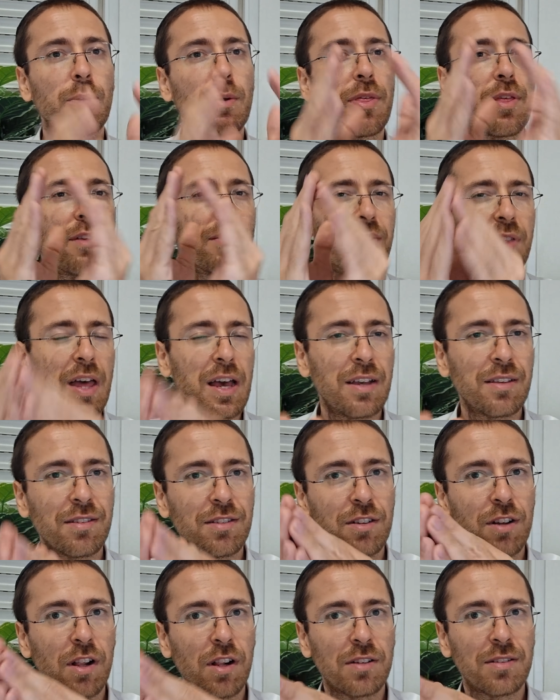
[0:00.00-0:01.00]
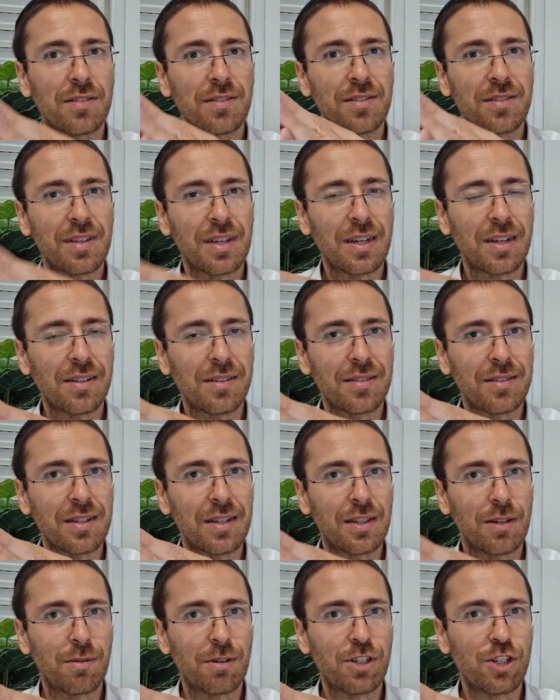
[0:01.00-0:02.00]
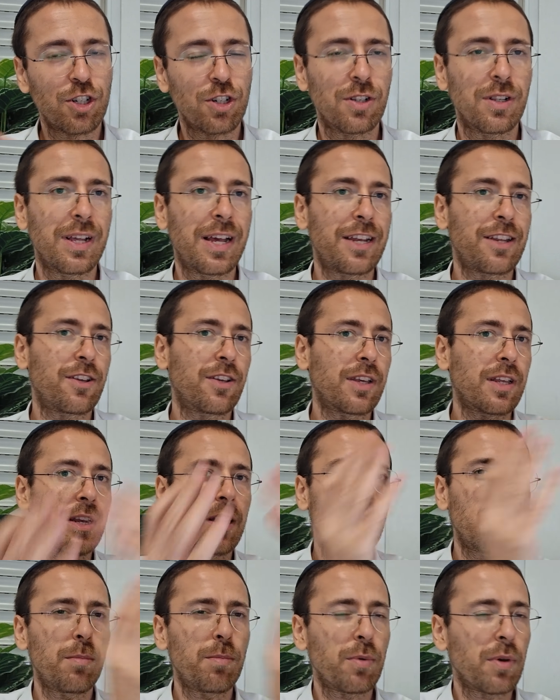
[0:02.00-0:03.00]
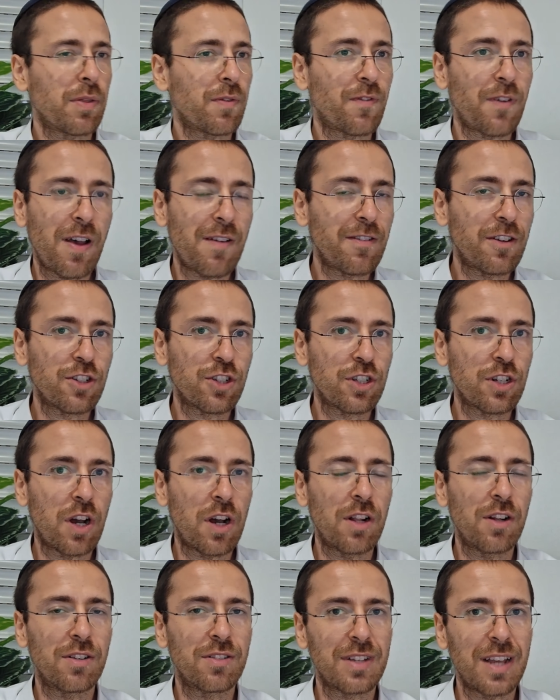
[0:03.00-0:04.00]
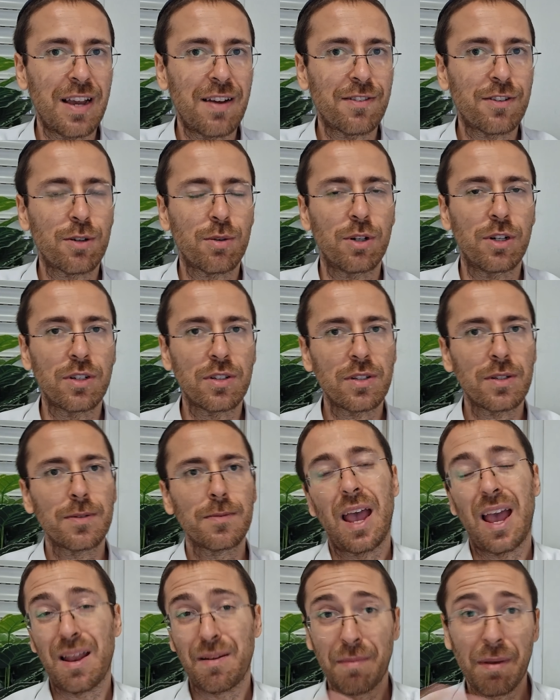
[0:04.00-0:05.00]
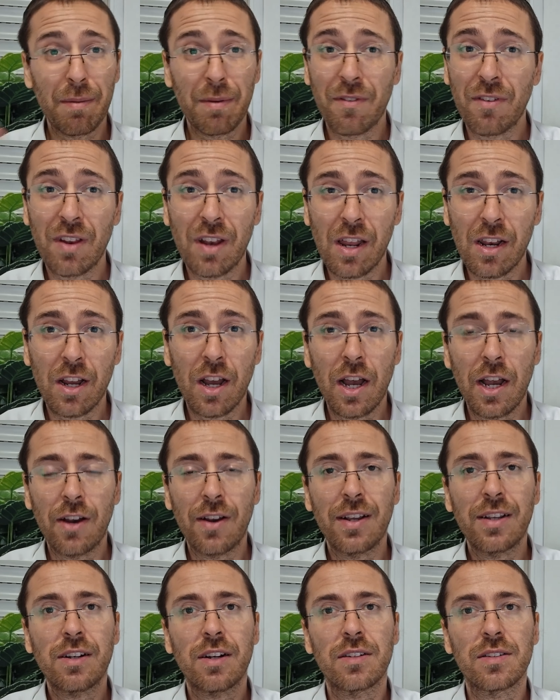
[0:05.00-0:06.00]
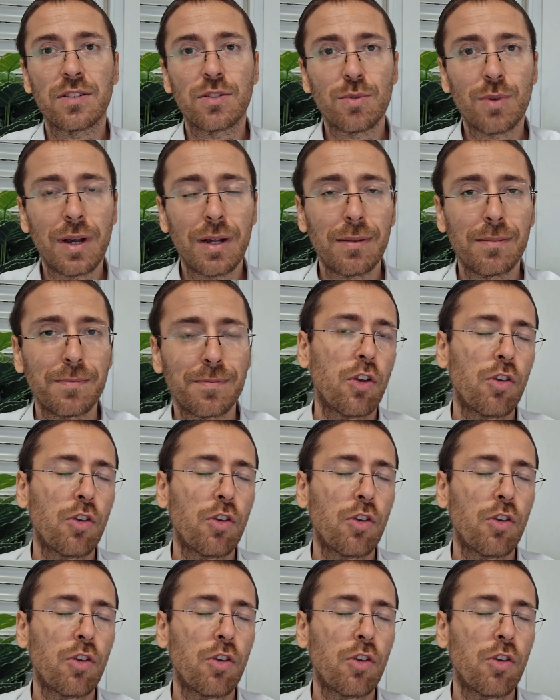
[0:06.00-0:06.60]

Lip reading: with $1,000 in sales in the original, and you can end up with $500 afterwards, and maybe even at a higher ACoS as well.